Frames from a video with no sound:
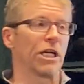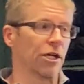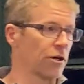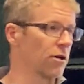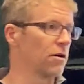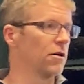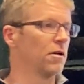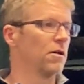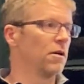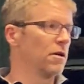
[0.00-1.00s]
here
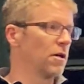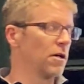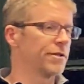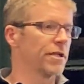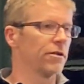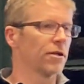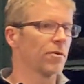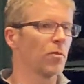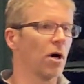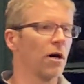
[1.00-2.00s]
uh,
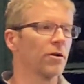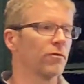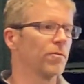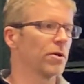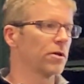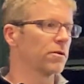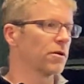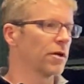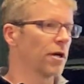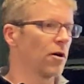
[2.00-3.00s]
Pond, we've been
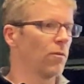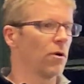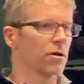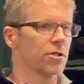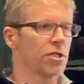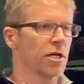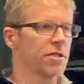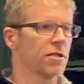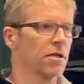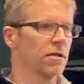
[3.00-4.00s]
clearing out water
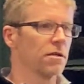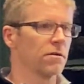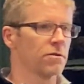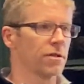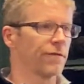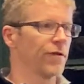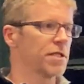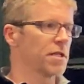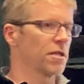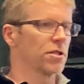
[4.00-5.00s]
chestnut. There was an
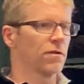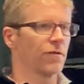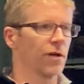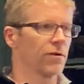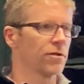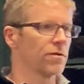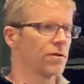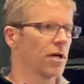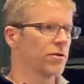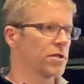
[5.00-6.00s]
infestation found in
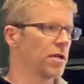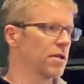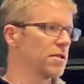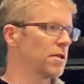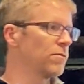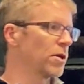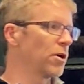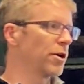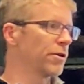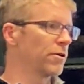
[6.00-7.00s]
2019. We
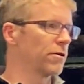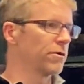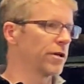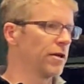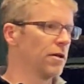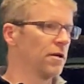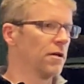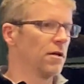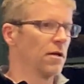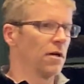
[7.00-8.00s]
caught it early.
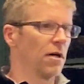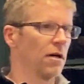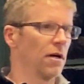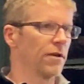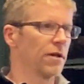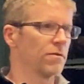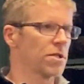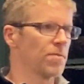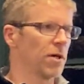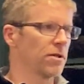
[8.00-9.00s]
Uh, I think we
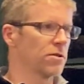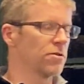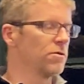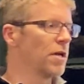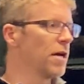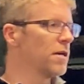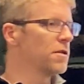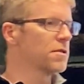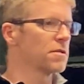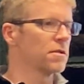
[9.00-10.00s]
spent two
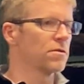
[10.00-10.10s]
days in